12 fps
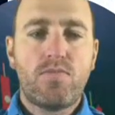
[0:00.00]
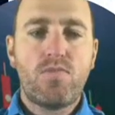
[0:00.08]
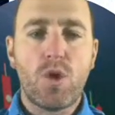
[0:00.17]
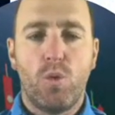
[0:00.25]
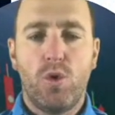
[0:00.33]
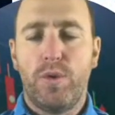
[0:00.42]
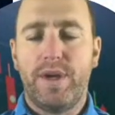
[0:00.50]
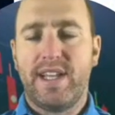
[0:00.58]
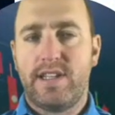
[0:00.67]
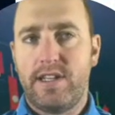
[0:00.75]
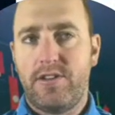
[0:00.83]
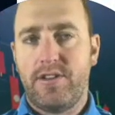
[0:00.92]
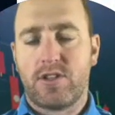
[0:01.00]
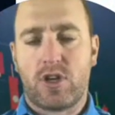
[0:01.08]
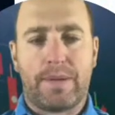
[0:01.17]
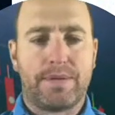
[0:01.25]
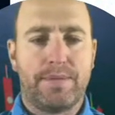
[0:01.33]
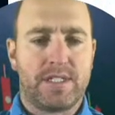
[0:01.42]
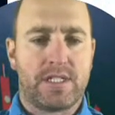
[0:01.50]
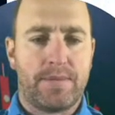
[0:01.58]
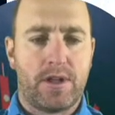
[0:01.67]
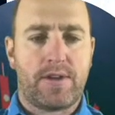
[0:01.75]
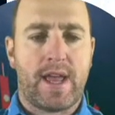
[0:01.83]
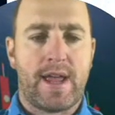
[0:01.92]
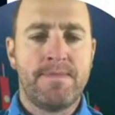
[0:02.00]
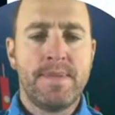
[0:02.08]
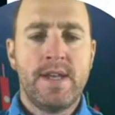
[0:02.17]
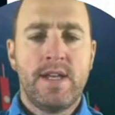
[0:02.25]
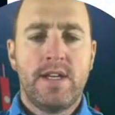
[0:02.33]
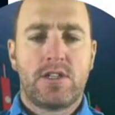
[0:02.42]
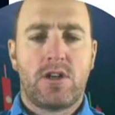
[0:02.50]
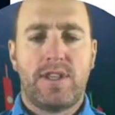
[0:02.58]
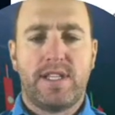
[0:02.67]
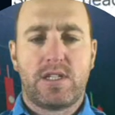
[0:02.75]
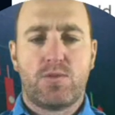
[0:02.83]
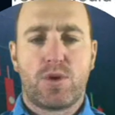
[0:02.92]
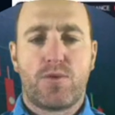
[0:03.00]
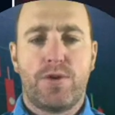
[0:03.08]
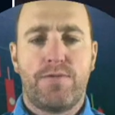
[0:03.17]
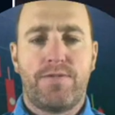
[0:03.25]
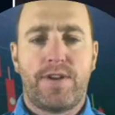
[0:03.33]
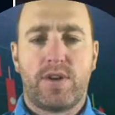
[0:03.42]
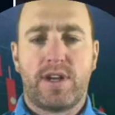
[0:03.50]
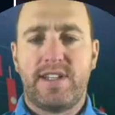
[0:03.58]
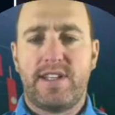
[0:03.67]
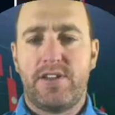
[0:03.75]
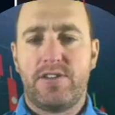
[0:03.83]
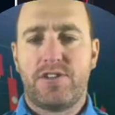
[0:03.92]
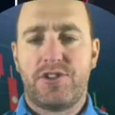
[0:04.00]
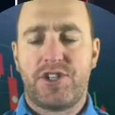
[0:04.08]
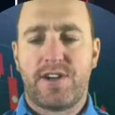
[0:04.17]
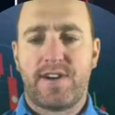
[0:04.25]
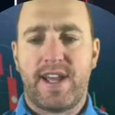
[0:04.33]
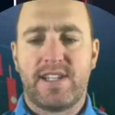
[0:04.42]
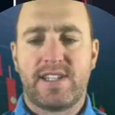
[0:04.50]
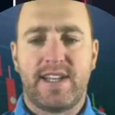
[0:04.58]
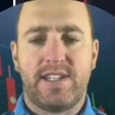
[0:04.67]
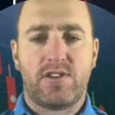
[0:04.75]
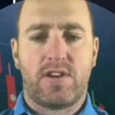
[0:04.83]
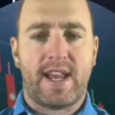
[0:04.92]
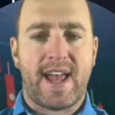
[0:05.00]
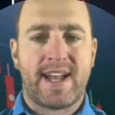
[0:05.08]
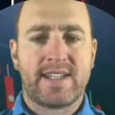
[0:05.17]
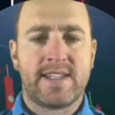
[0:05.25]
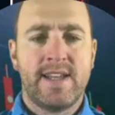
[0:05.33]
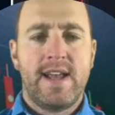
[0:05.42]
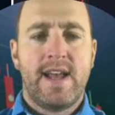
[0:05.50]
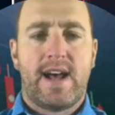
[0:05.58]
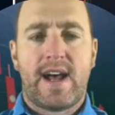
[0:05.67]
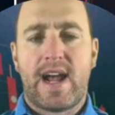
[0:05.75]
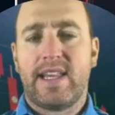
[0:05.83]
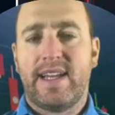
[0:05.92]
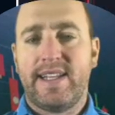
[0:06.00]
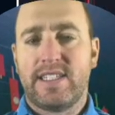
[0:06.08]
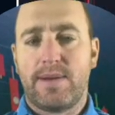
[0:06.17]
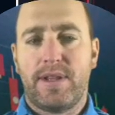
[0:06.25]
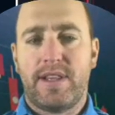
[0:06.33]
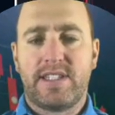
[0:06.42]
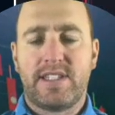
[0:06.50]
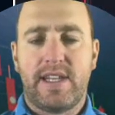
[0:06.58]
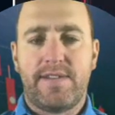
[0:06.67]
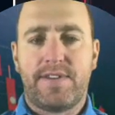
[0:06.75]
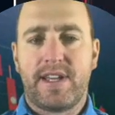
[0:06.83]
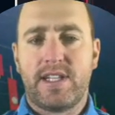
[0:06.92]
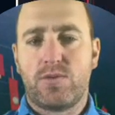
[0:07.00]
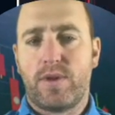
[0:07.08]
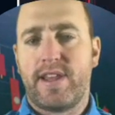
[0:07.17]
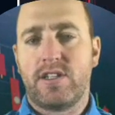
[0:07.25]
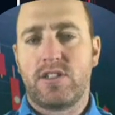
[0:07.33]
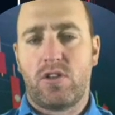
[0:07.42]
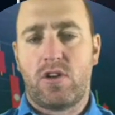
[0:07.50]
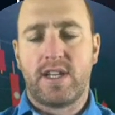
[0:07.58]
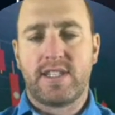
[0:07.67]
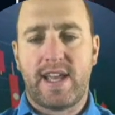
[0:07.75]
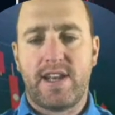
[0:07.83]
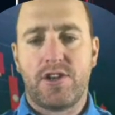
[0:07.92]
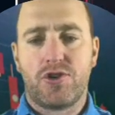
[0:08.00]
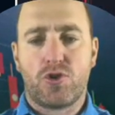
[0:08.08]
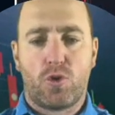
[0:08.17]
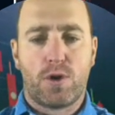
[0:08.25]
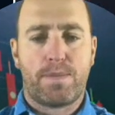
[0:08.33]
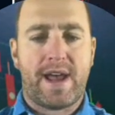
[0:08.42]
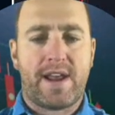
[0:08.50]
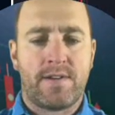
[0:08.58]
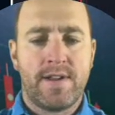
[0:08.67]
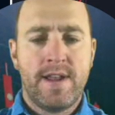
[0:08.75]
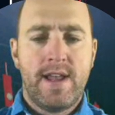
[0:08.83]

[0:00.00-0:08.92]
Will we continue this optimism? Okay. So this is where Runfeldt continues to share insights on X, highlighting some of the significance within Solana's head and shoulder pattern,